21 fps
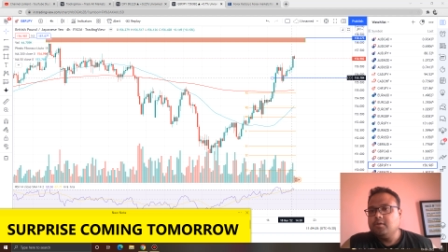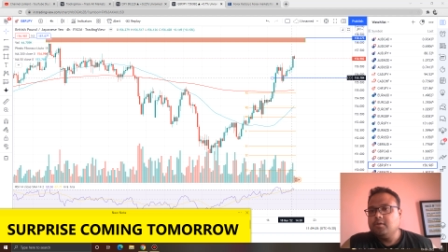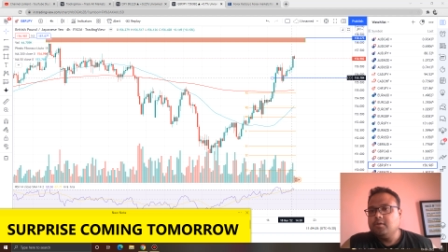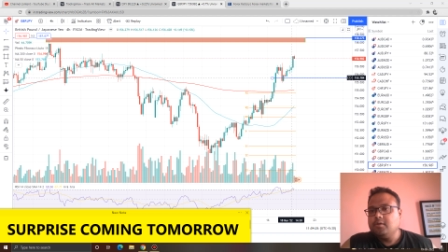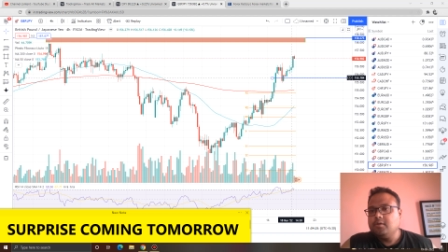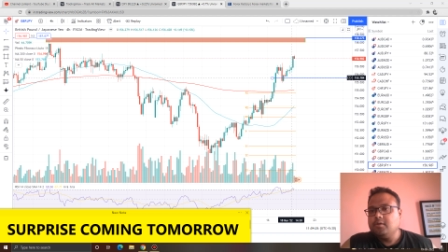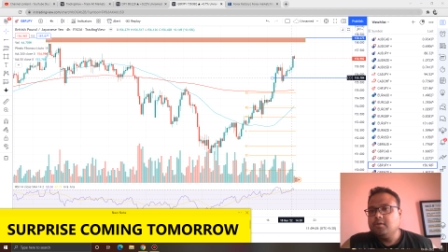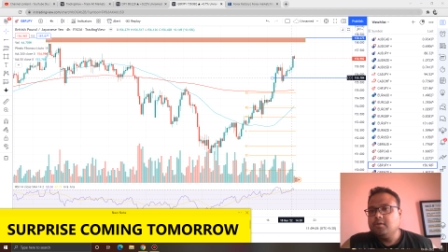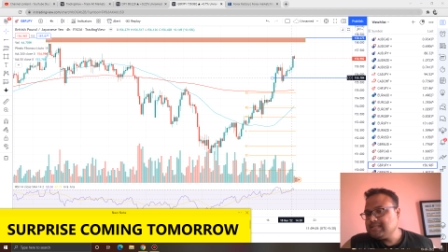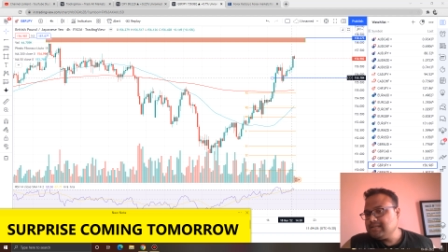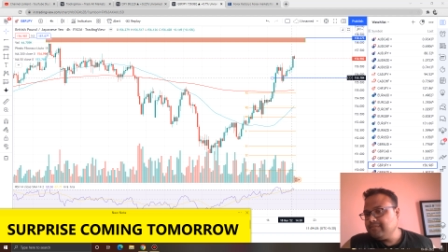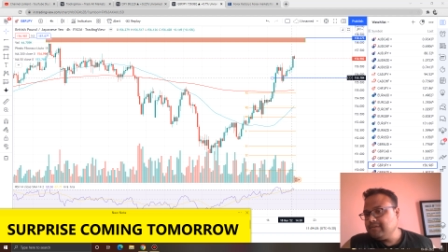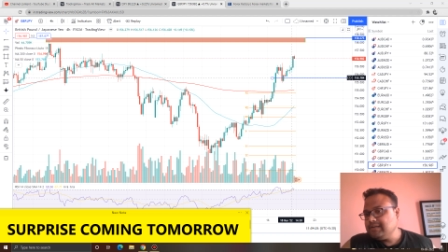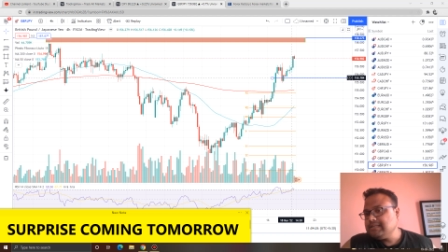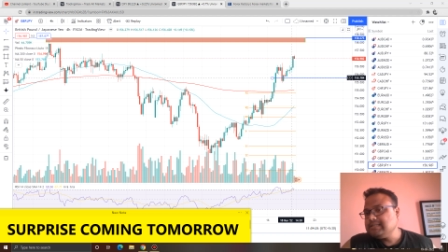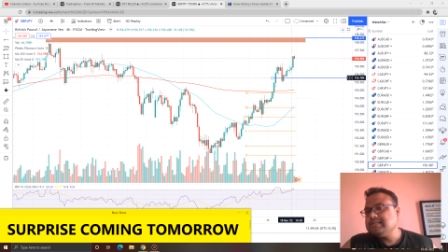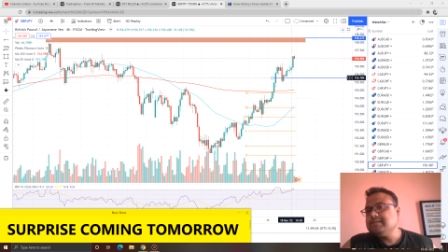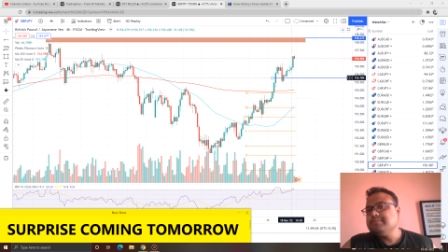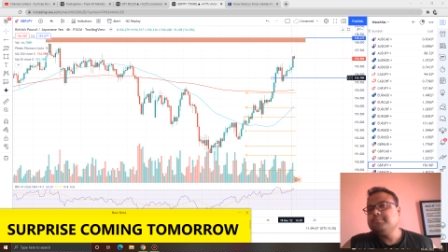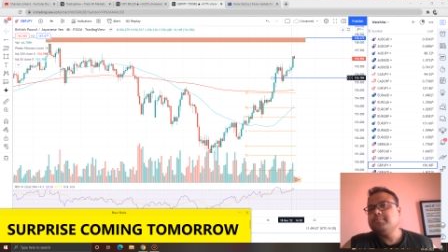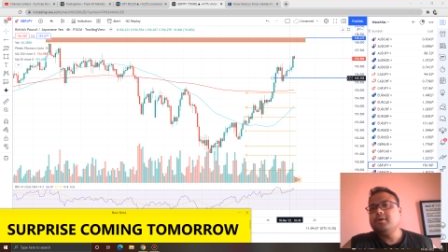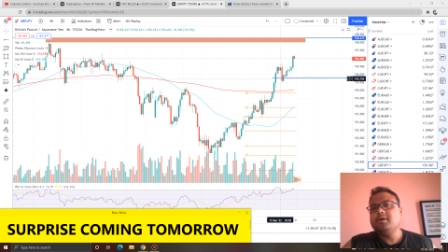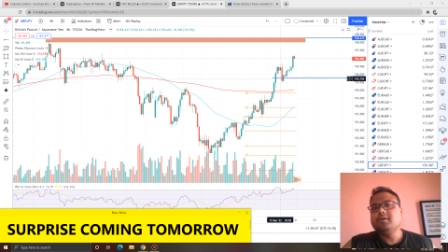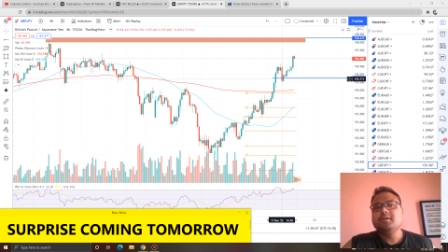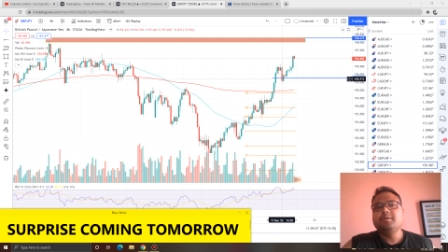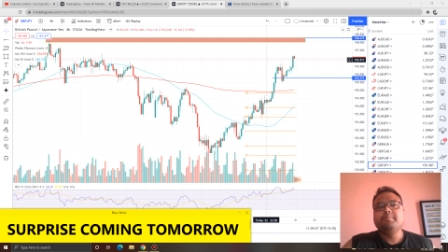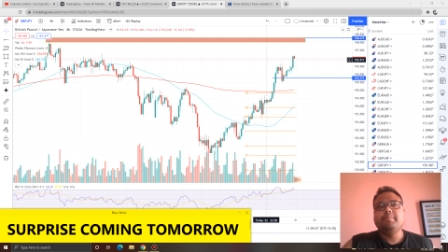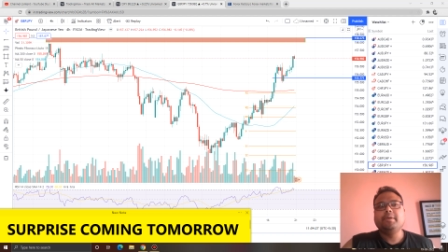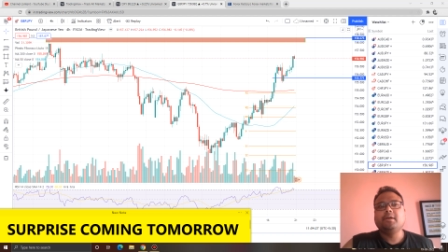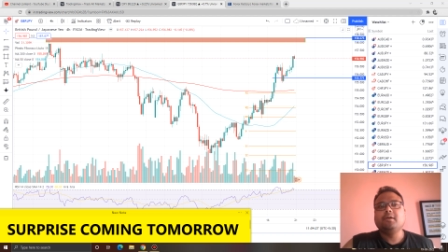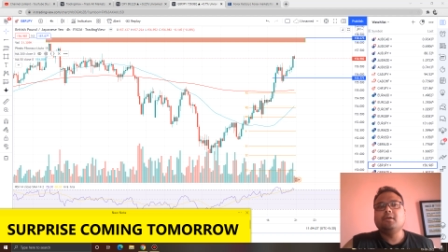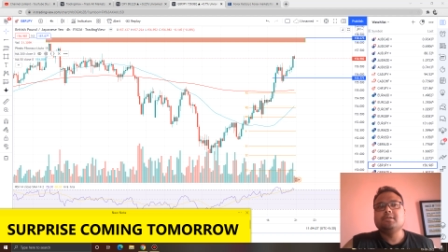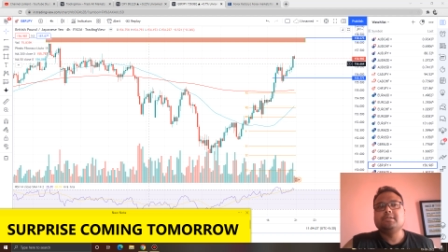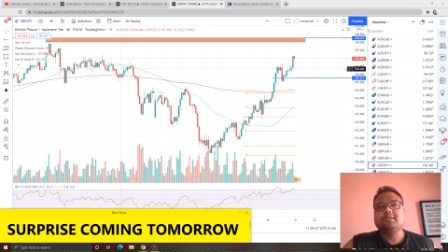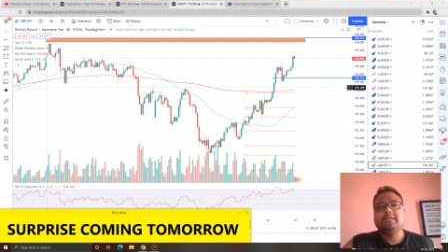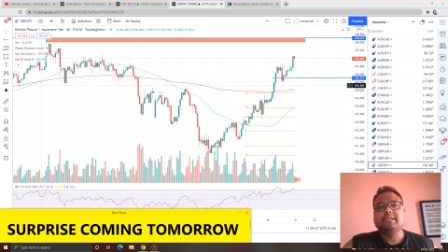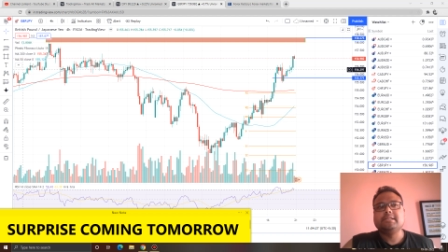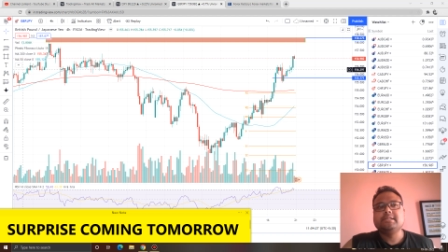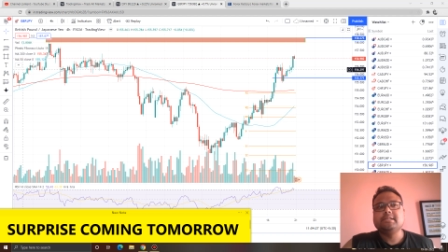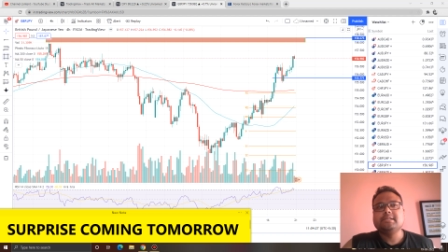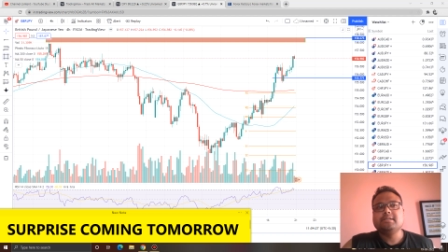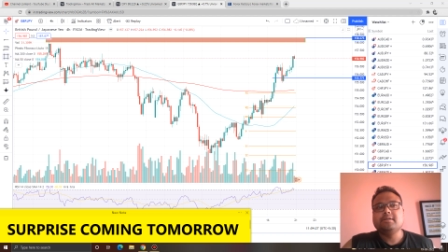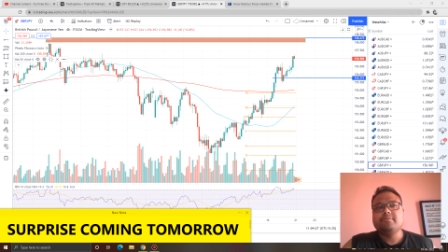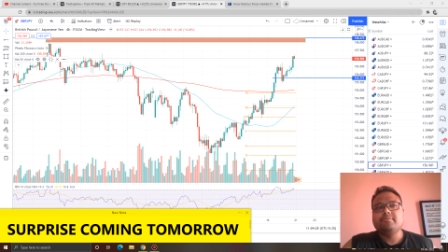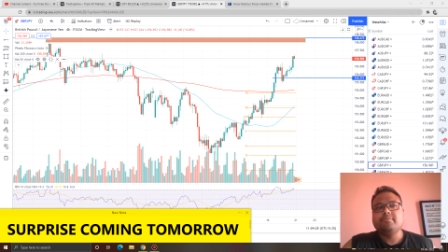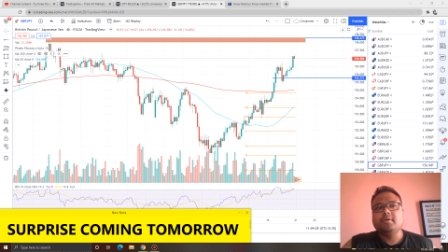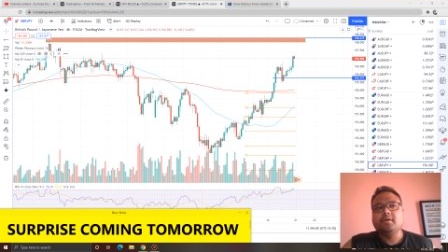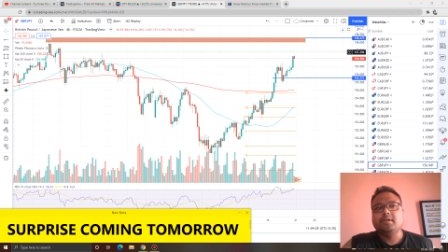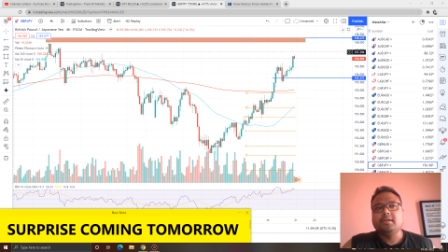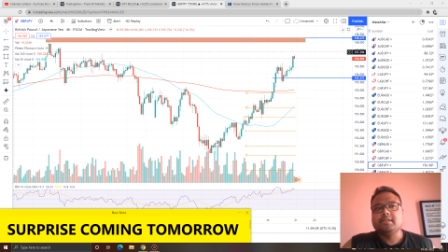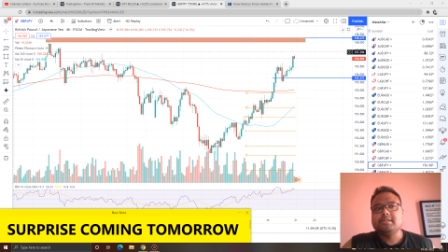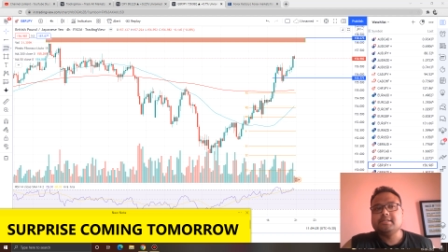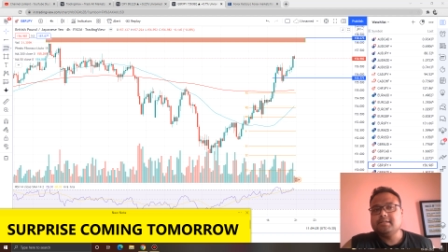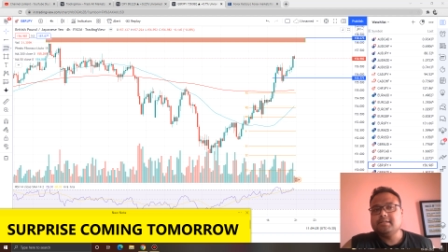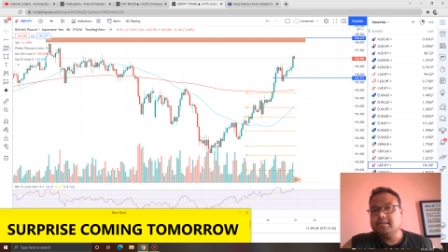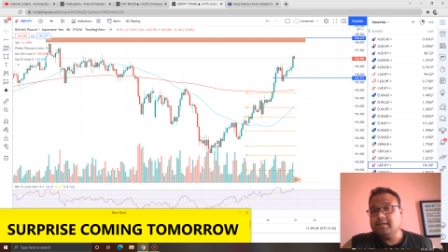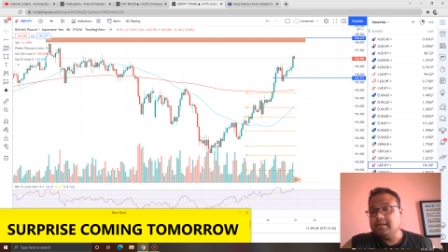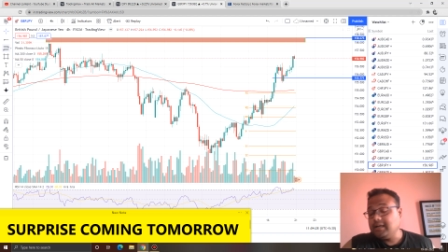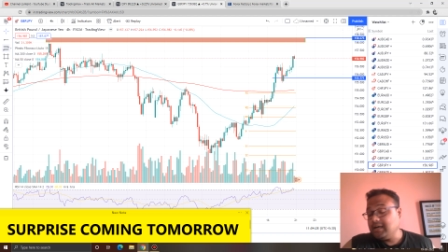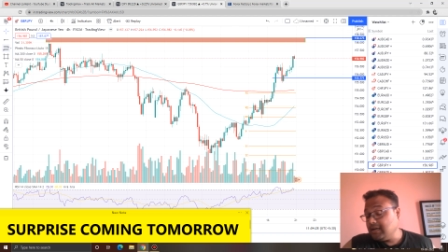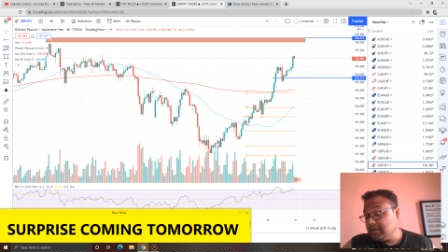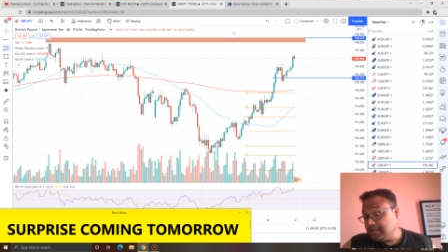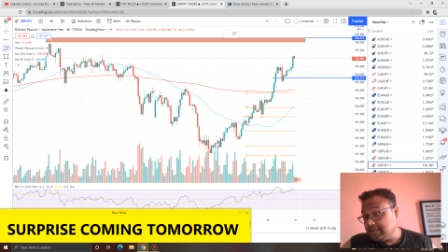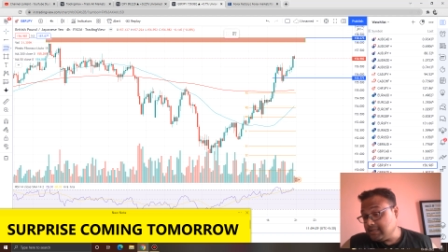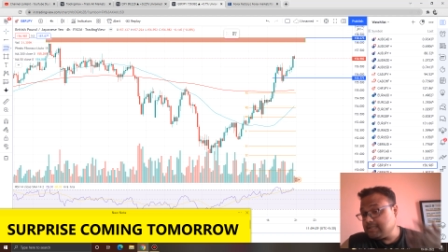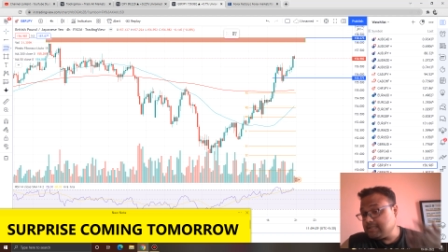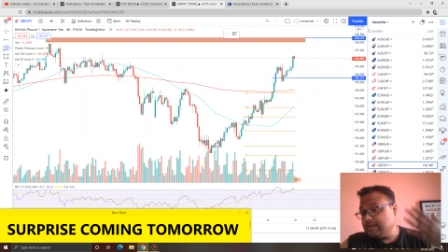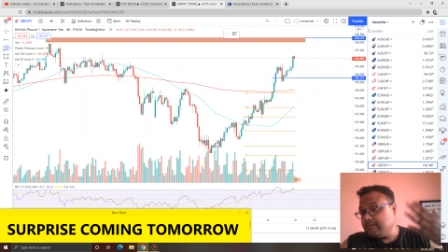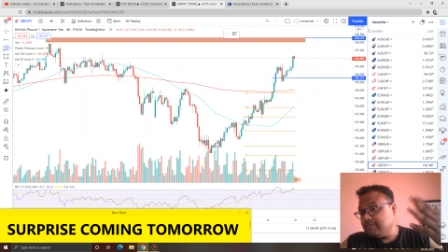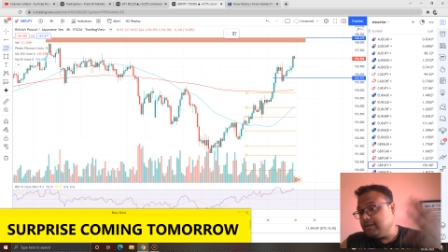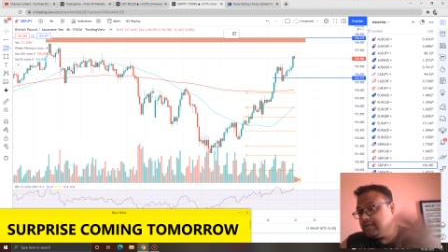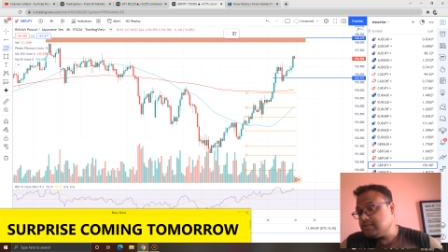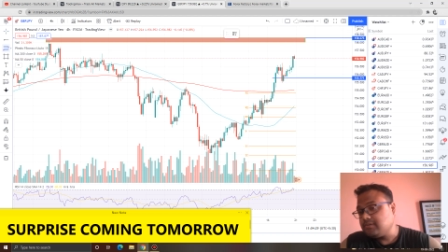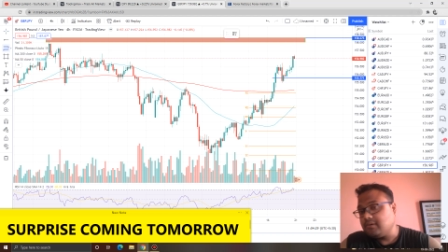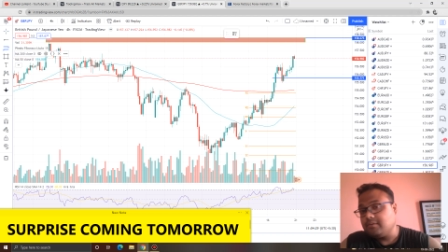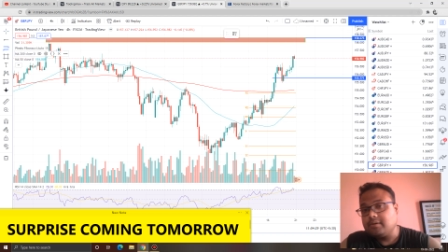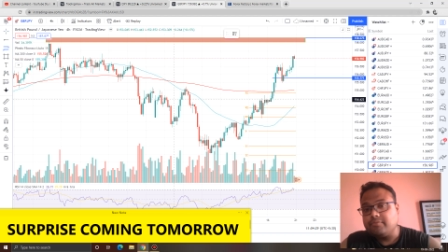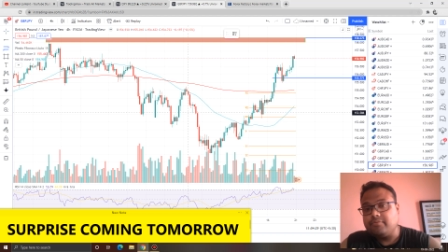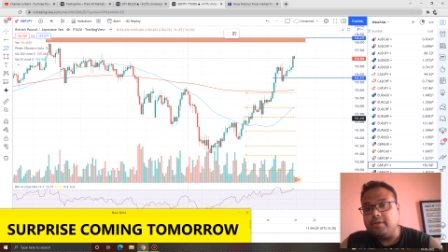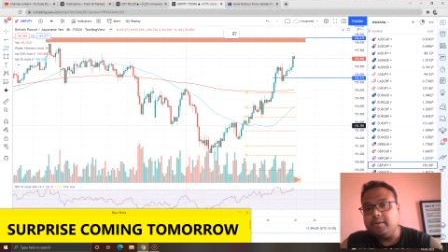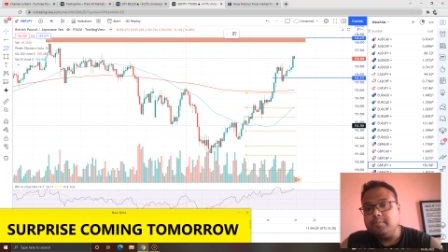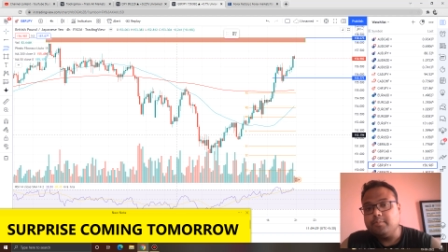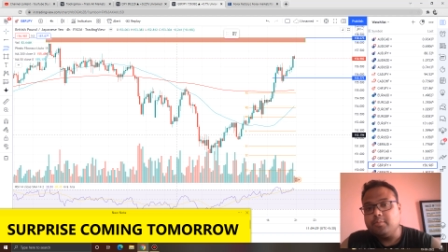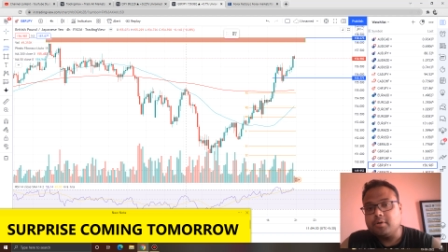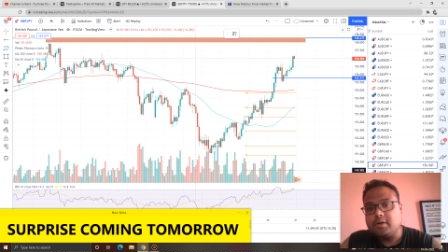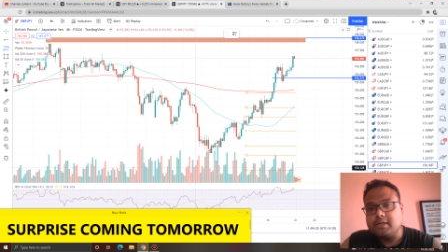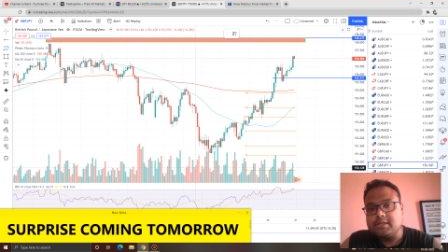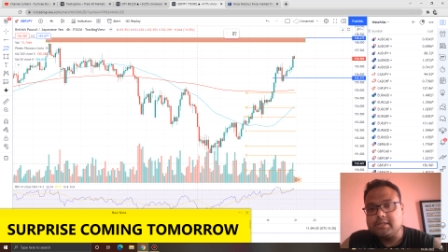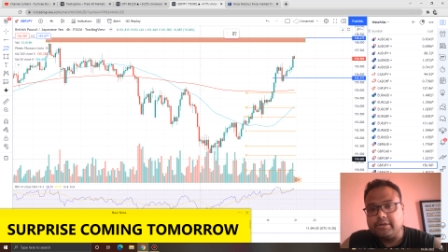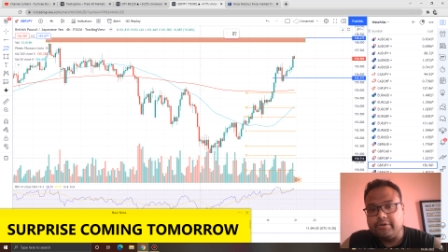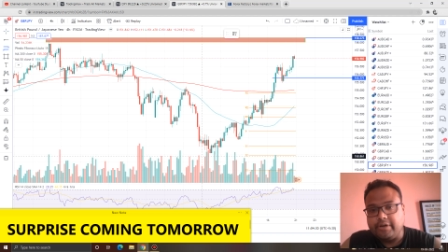Why this level is important? Because this is a this level is from the Fibonacci